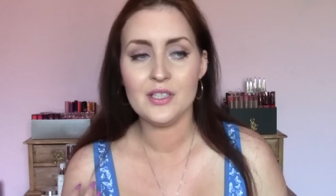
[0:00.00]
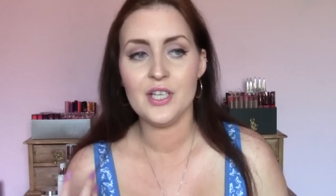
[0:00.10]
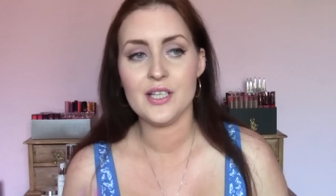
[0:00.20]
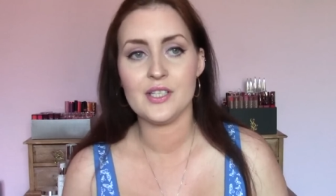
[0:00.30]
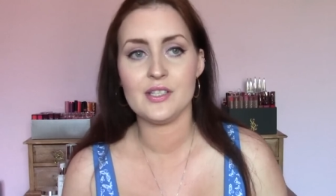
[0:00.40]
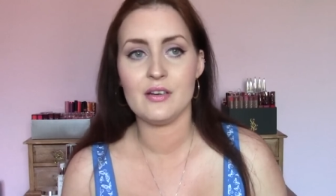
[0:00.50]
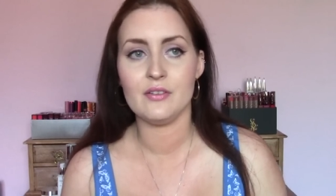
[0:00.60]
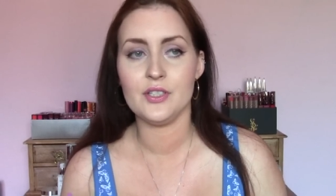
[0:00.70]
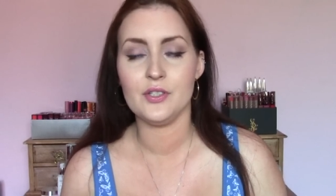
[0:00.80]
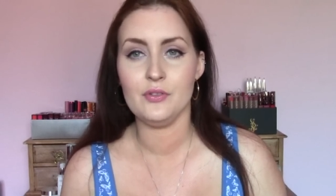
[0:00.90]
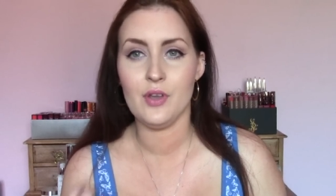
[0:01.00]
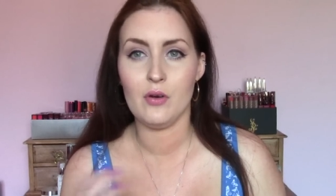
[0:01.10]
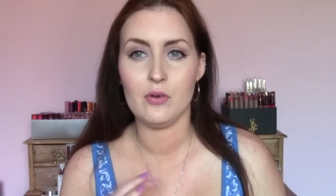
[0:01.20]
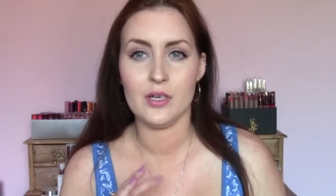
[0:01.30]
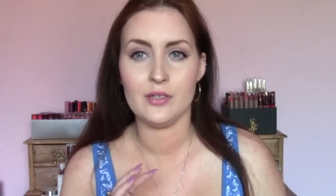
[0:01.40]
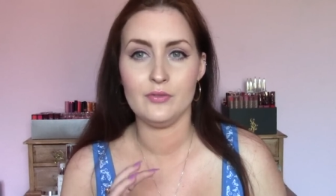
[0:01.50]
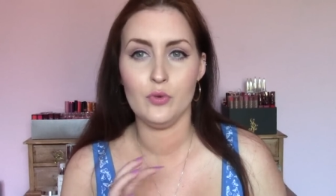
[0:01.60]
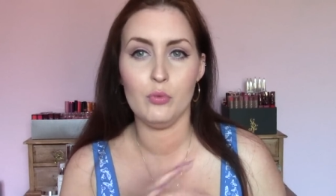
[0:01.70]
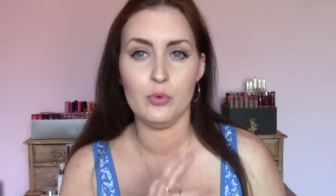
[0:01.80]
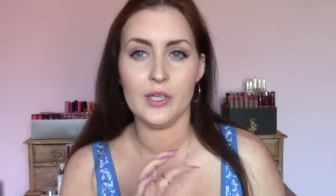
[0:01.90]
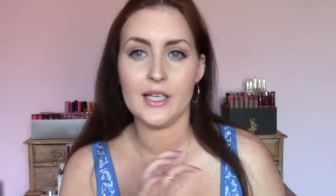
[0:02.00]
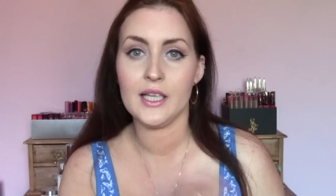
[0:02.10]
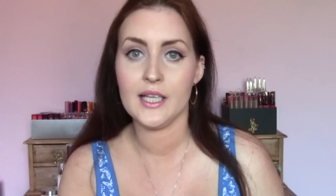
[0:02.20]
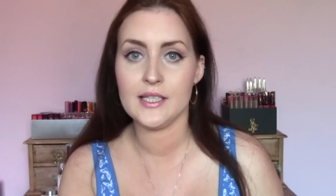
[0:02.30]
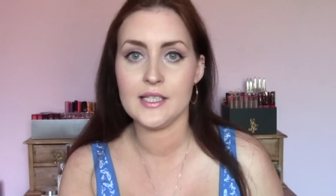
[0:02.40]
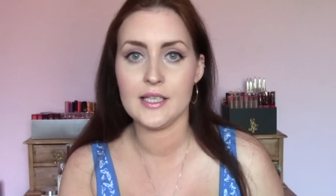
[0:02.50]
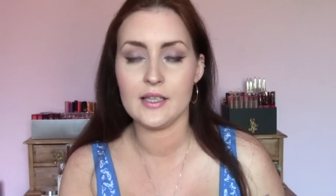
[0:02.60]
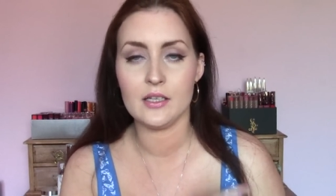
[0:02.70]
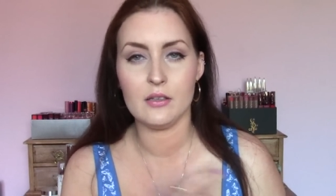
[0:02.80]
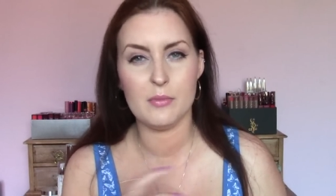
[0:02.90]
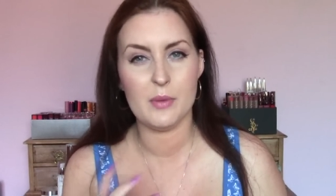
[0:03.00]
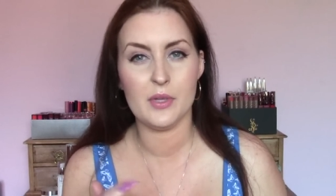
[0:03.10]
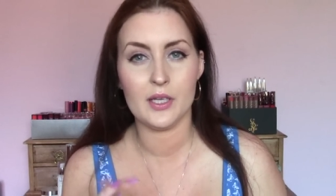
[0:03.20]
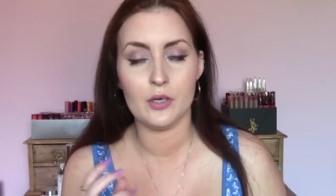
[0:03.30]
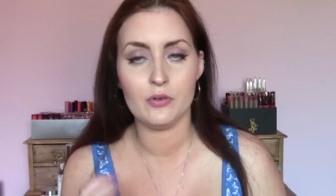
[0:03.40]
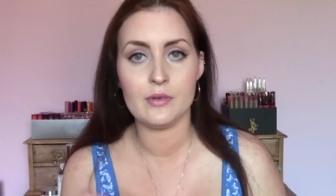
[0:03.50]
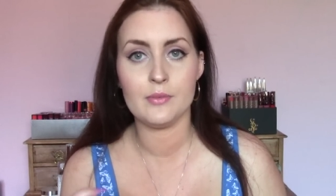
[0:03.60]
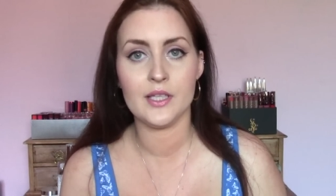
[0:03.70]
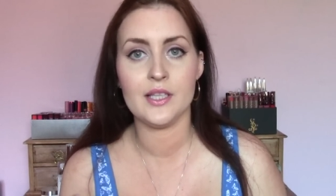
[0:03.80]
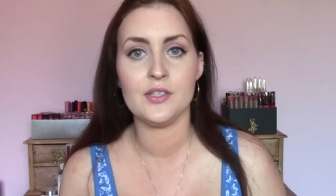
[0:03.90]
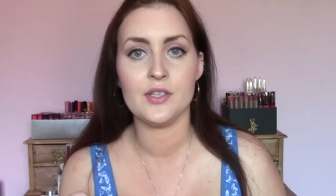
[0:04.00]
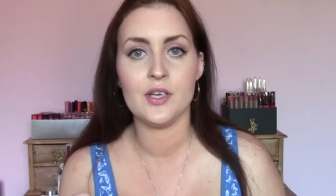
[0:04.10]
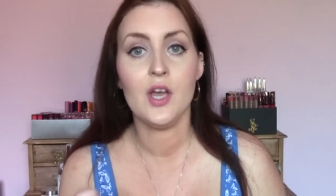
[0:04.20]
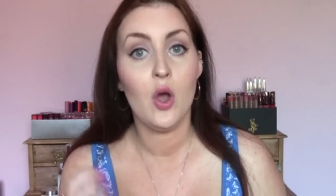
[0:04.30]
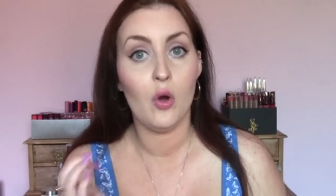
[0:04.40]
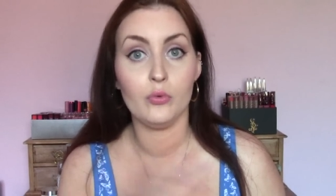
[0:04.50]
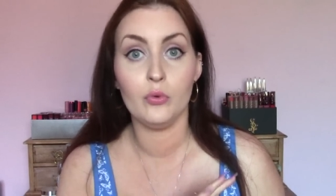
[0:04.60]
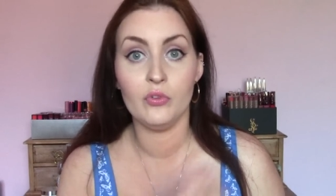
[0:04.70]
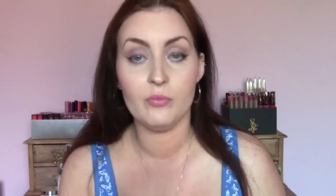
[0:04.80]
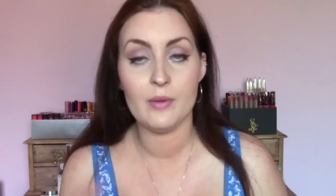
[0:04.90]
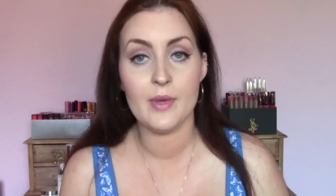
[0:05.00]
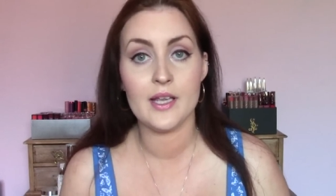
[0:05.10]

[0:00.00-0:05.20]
necessarily do the whole kind of normal like cleansing thing, like maybe like a cream cleanser on all of my